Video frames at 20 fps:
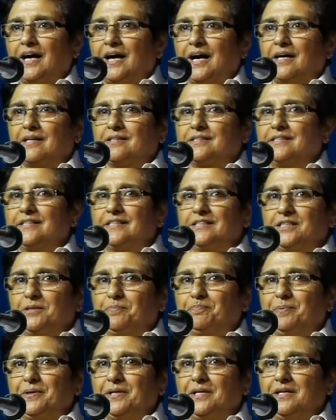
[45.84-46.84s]
our
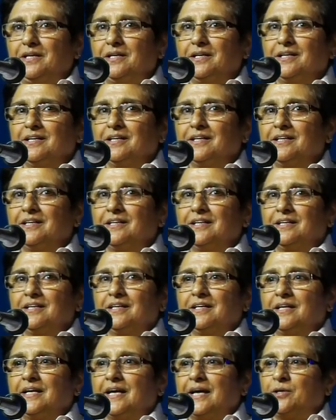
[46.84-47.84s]
DGP
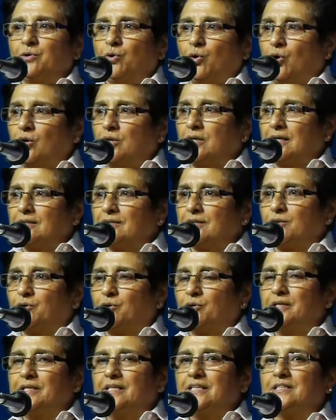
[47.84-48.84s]
and all other
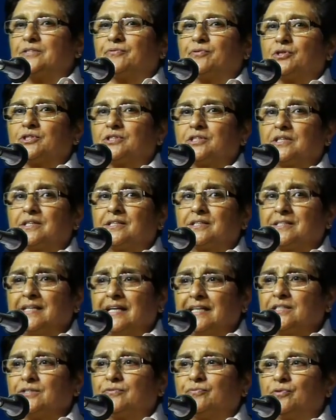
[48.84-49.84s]
colleagues for
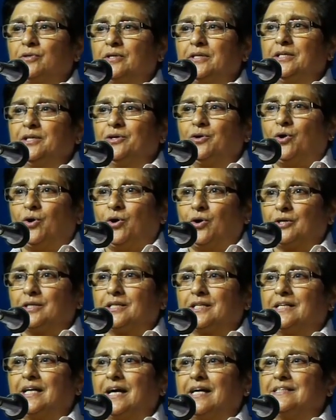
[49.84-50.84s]
successfully
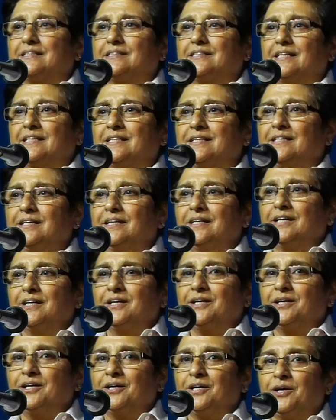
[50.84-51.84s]
organizing
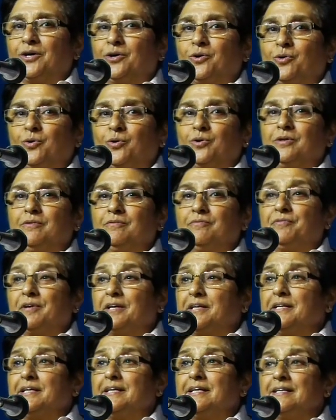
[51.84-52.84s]
a whole
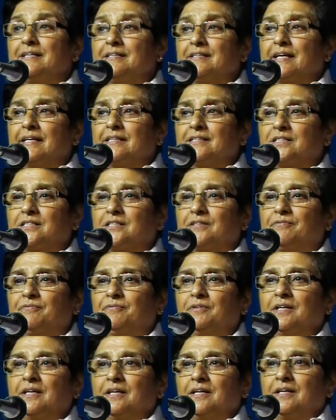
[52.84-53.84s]
very intensive
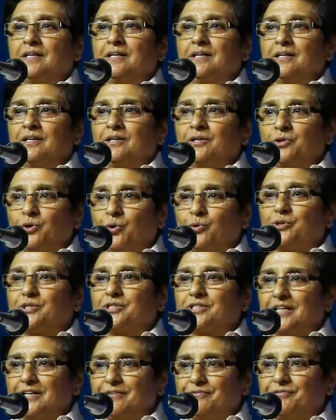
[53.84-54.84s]
road
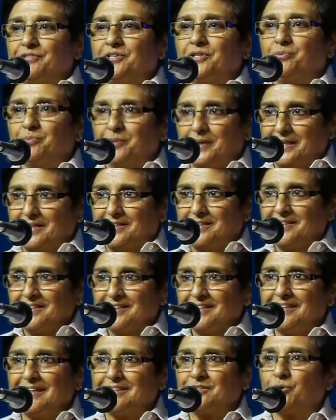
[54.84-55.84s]
safety week.
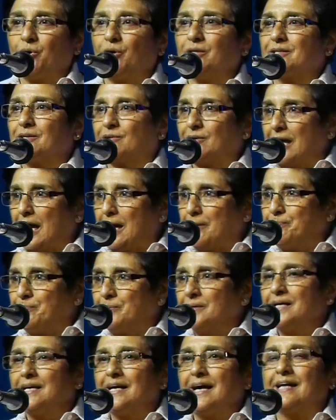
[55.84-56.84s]
Let's all clap
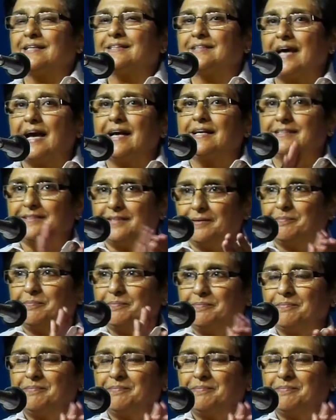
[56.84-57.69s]
and thank them.